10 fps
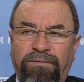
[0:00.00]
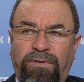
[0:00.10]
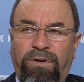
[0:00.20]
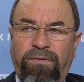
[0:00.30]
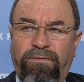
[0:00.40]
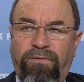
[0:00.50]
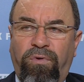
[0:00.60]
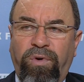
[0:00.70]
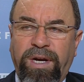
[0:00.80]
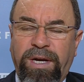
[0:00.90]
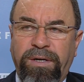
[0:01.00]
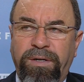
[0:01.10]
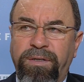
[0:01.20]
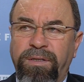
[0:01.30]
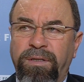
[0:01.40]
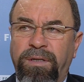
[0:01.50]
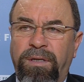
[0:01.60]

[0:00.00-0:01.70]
for four years.